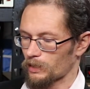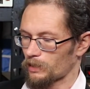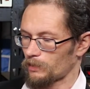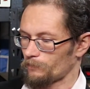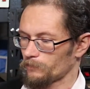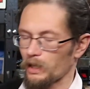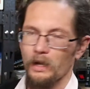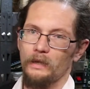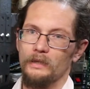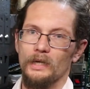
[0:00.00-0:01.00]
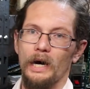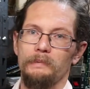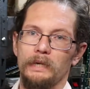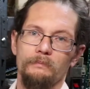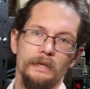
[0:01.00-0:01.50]
and this
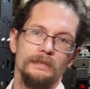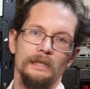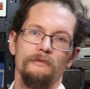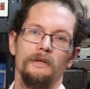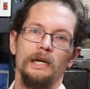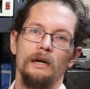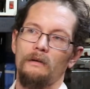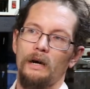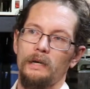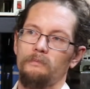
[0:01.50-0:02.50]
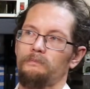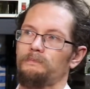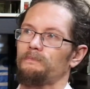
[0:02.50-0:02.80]
IBM PC video, I